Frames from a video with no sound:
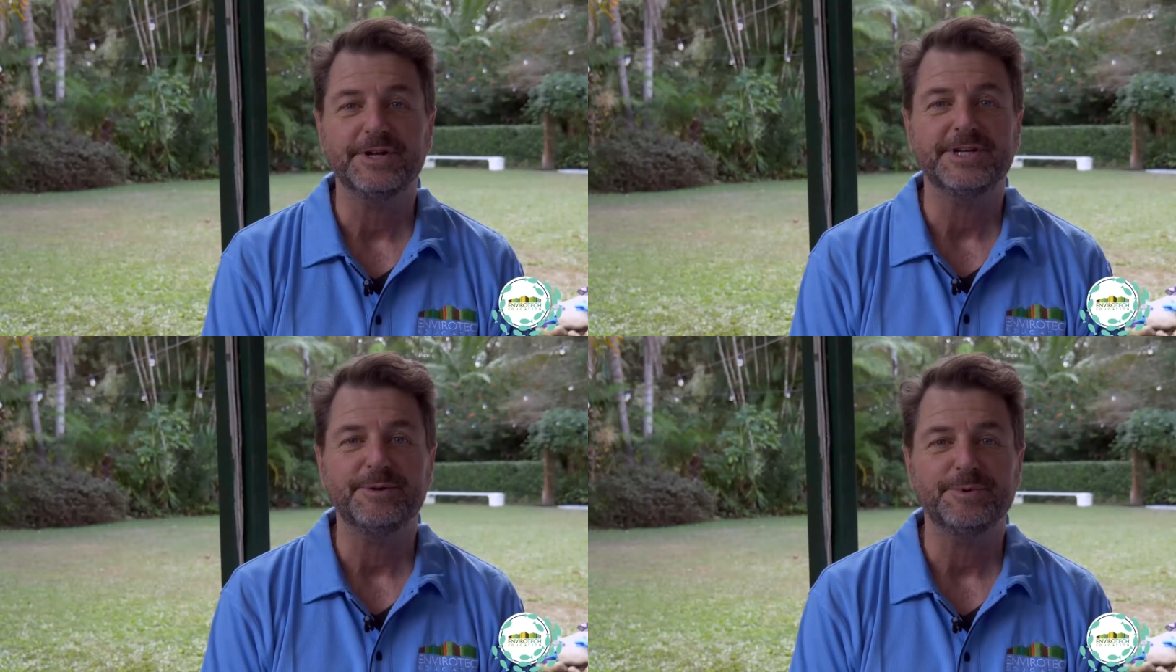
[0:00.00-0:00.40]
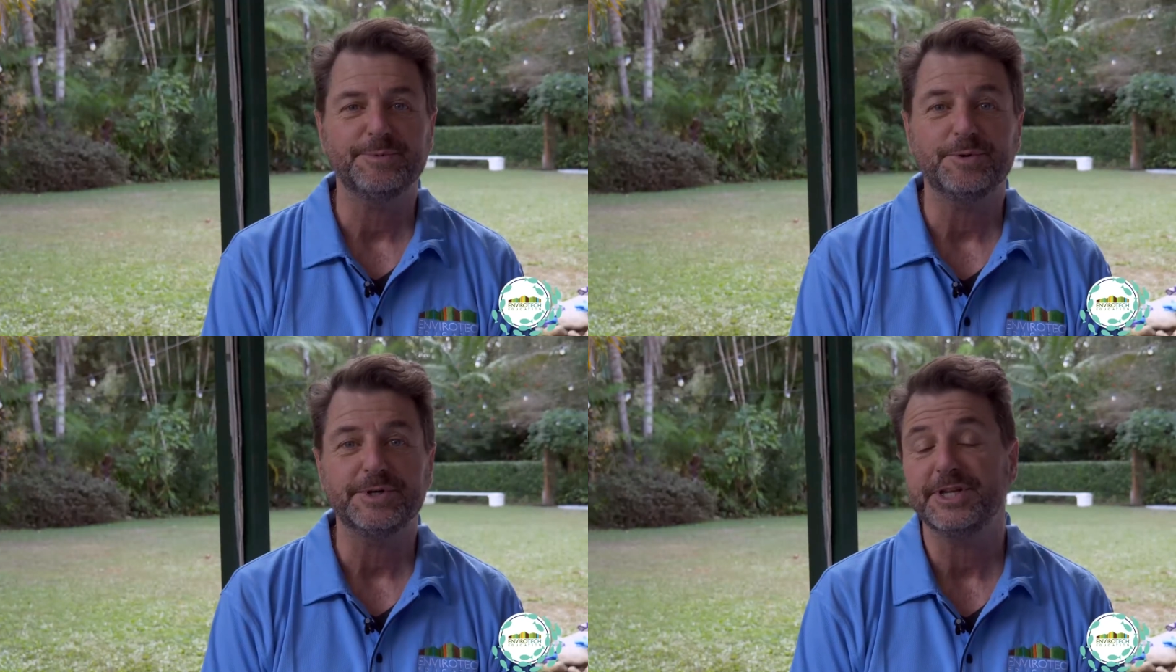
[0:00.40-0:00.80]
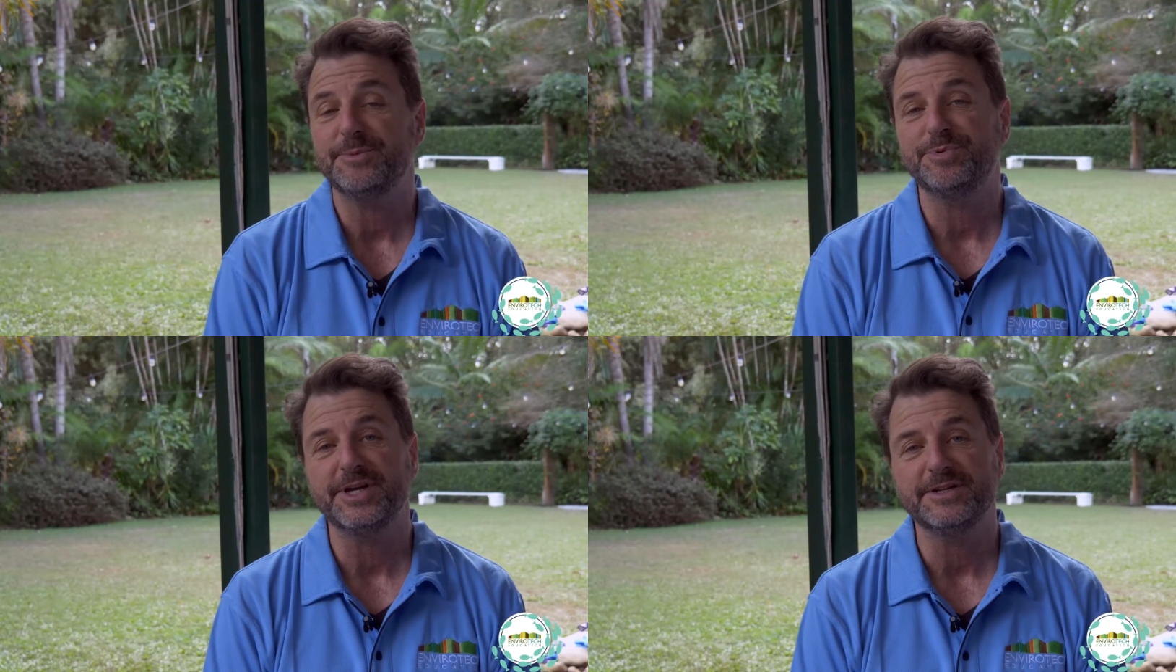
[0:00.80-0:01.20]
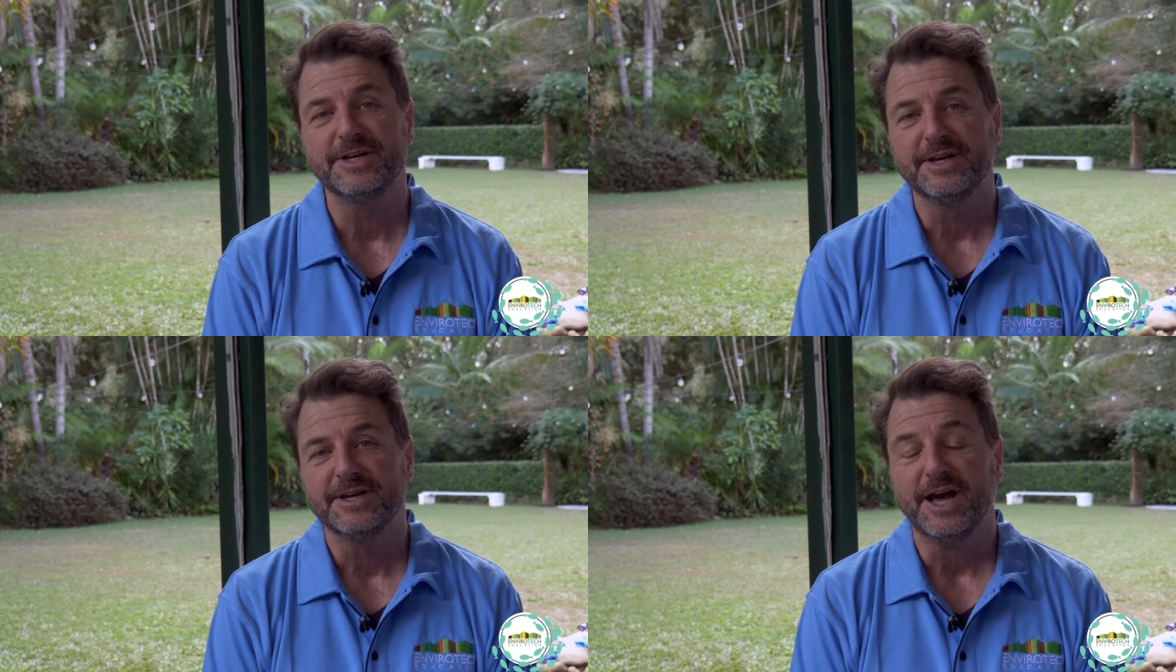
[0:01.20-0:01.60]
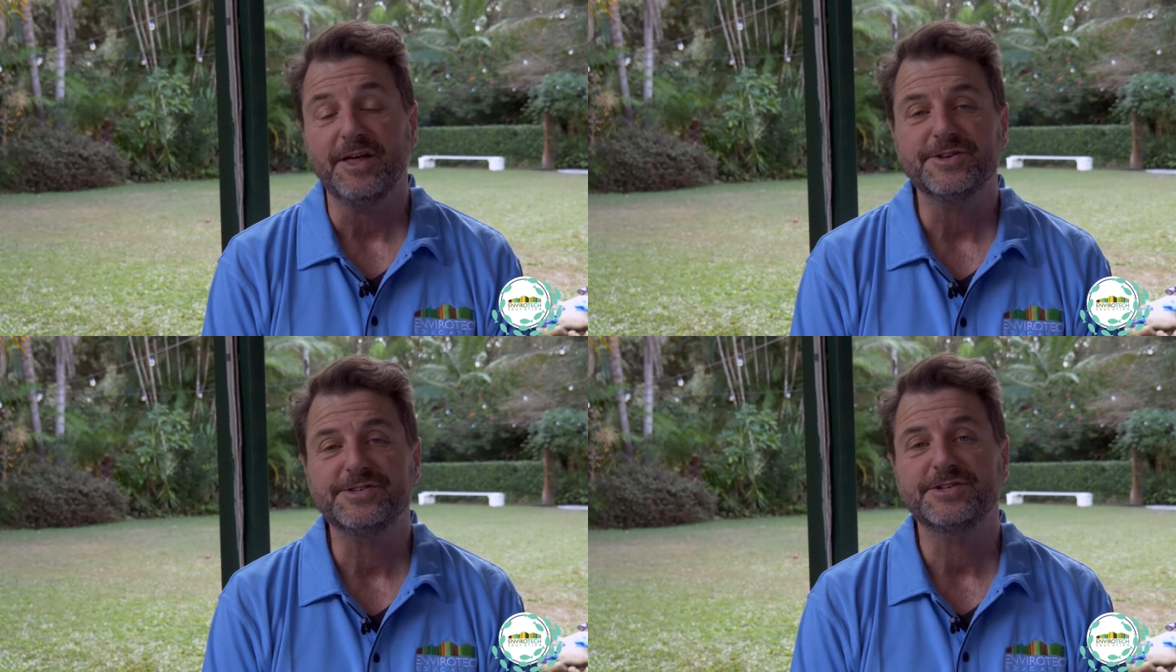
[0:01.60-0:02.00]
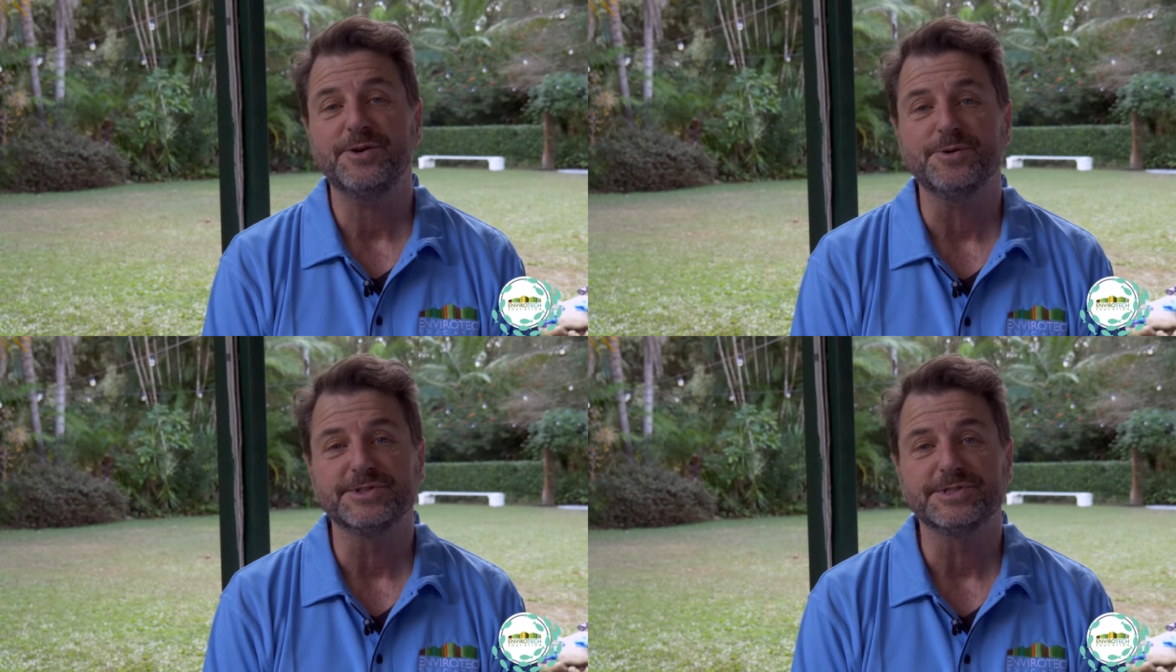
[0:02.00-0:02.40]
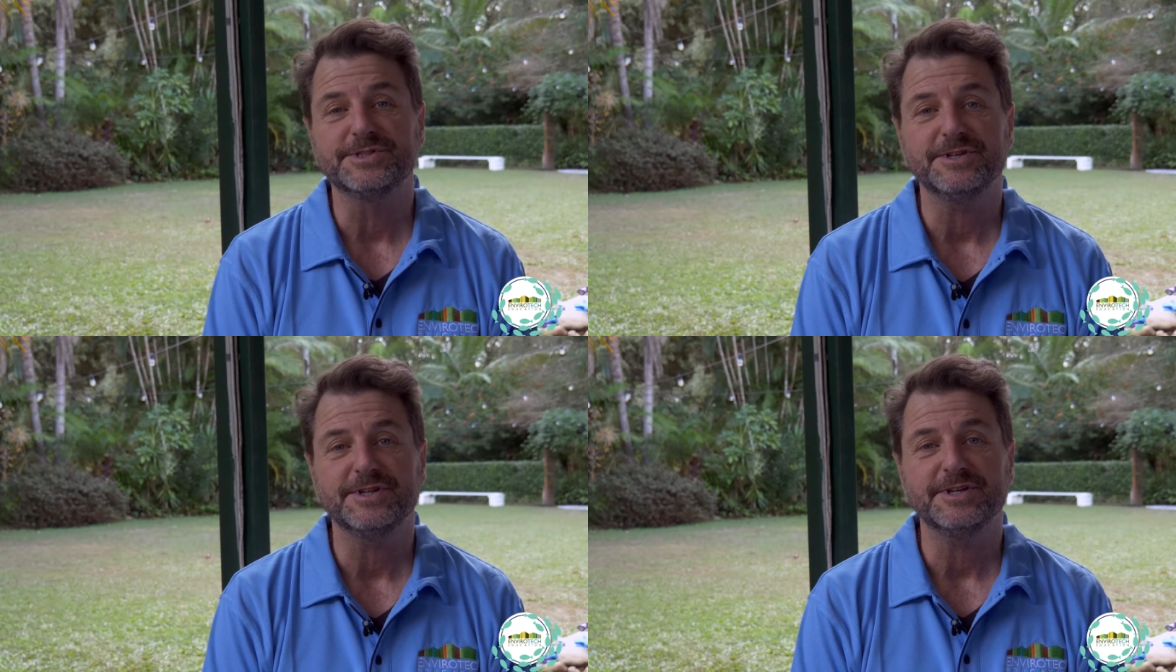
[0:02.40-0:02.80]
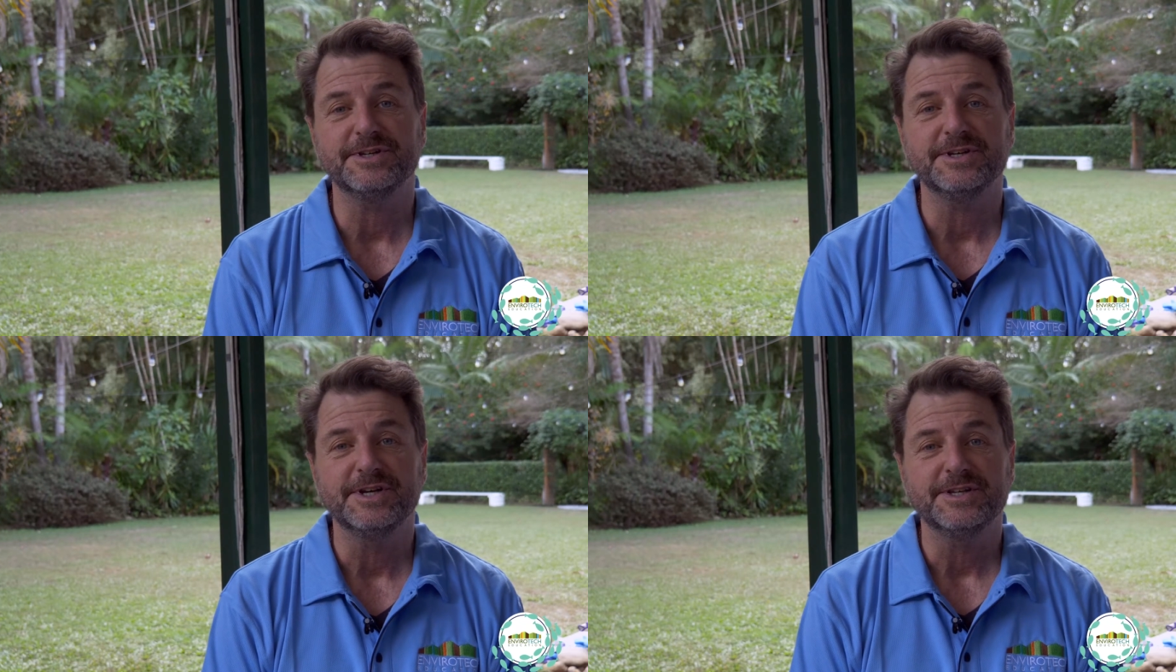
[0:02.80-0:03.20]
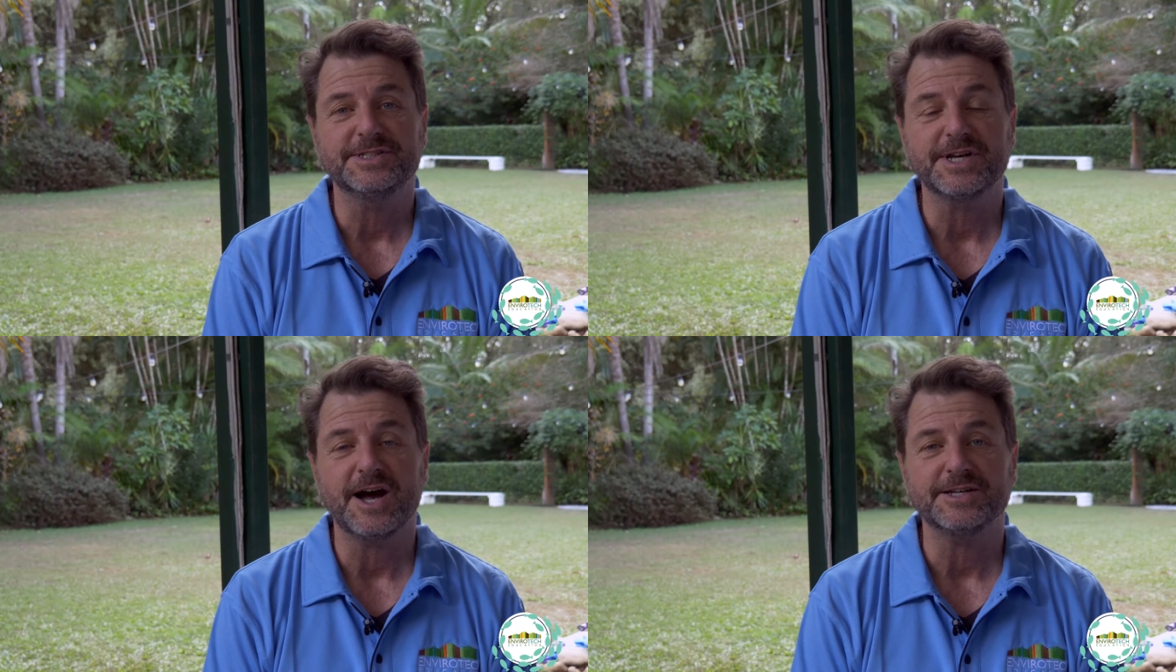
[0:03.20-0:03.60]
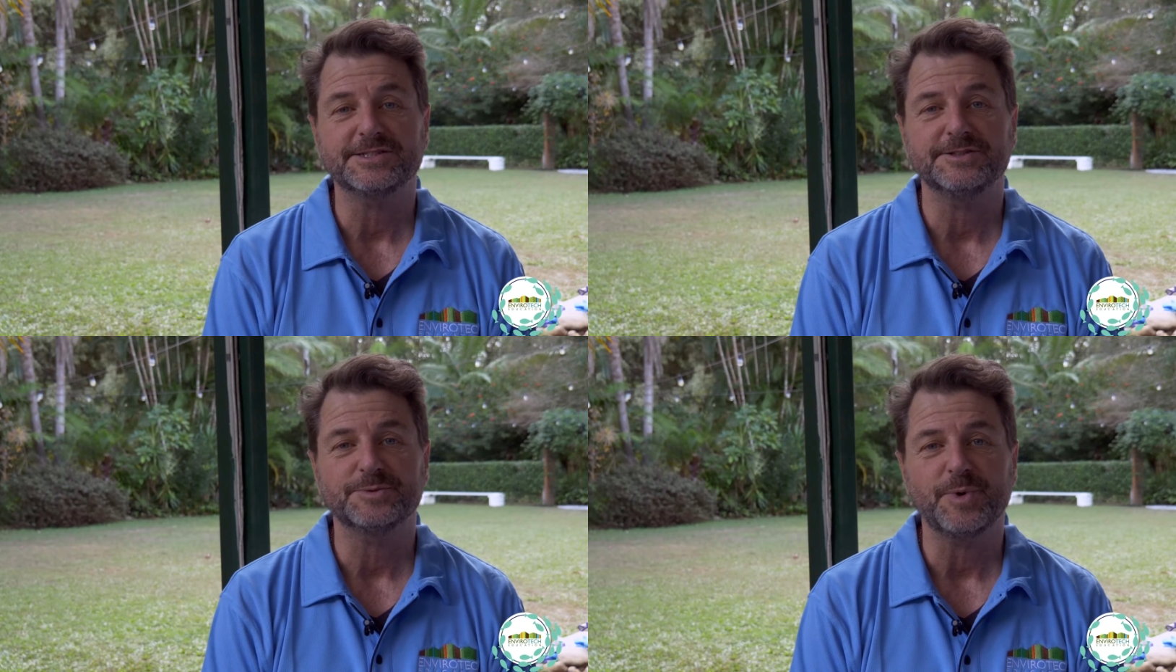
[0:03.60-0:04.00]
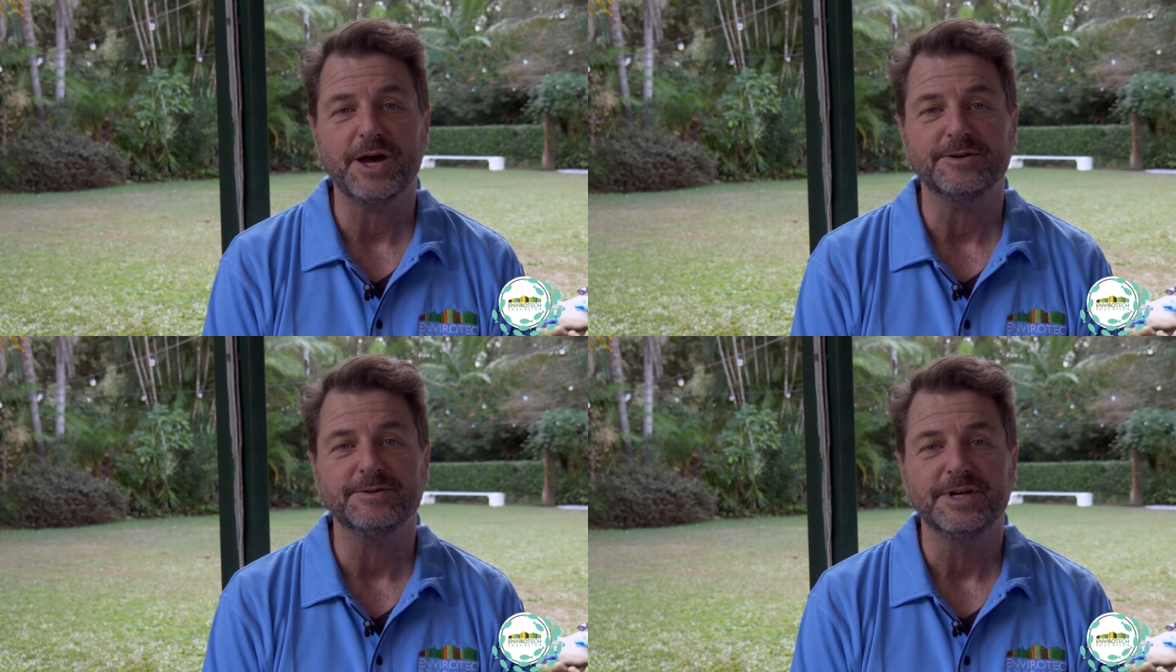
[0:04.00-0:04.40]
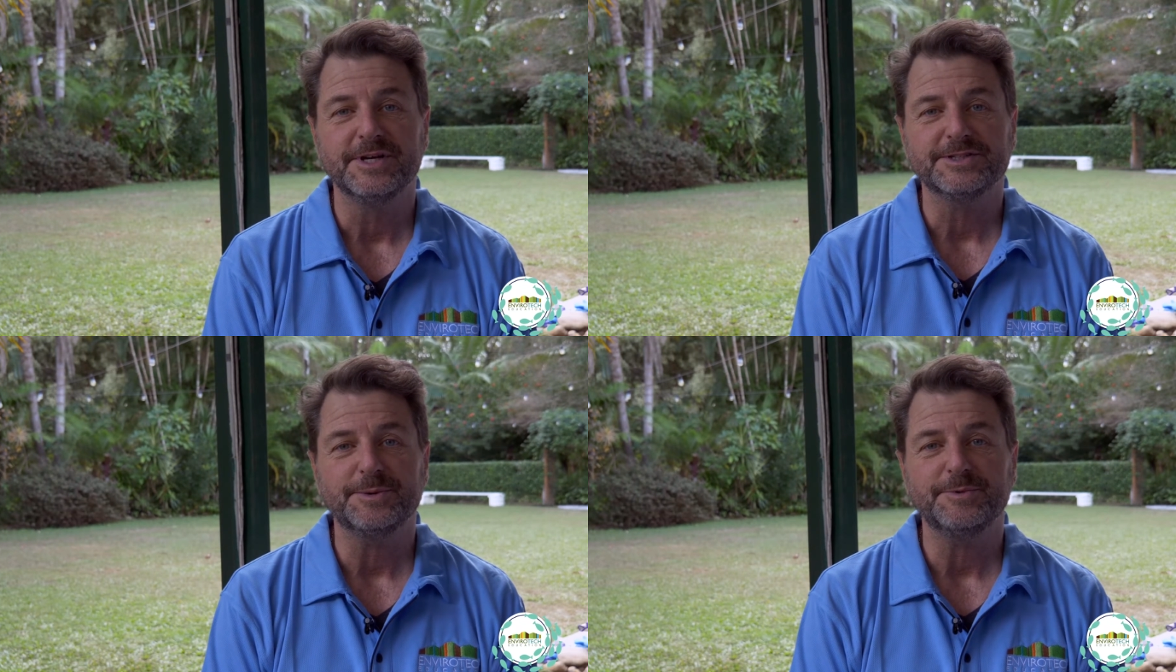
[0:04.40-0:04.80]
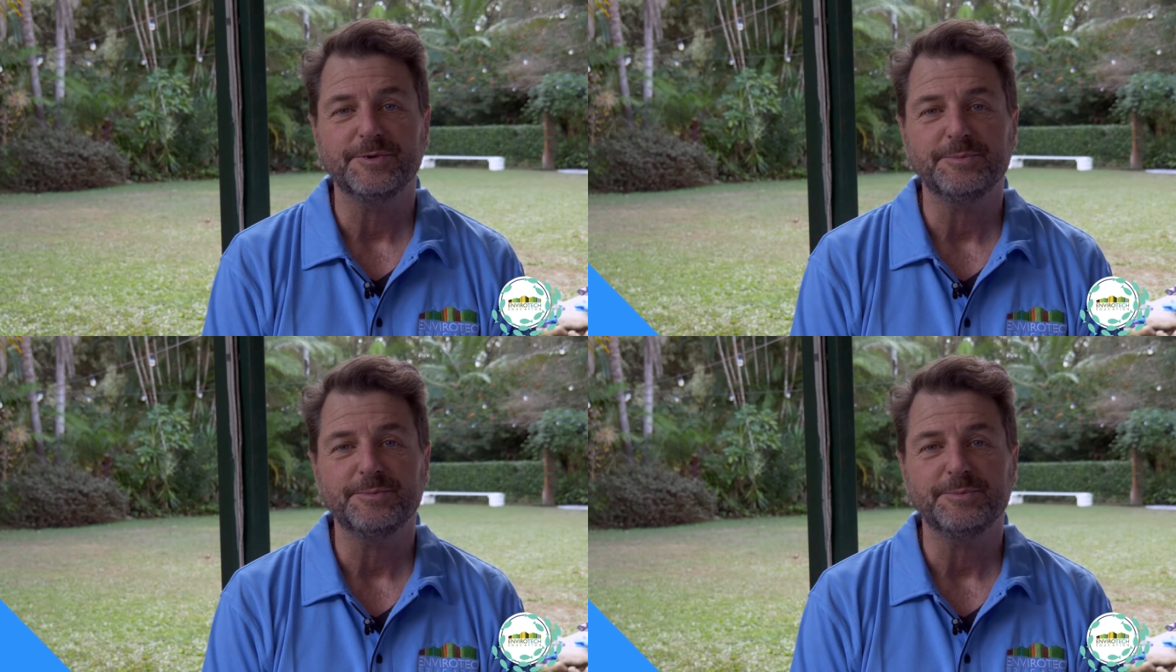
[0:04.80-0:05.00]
capable, and they bring other skills to the task as well. Some of them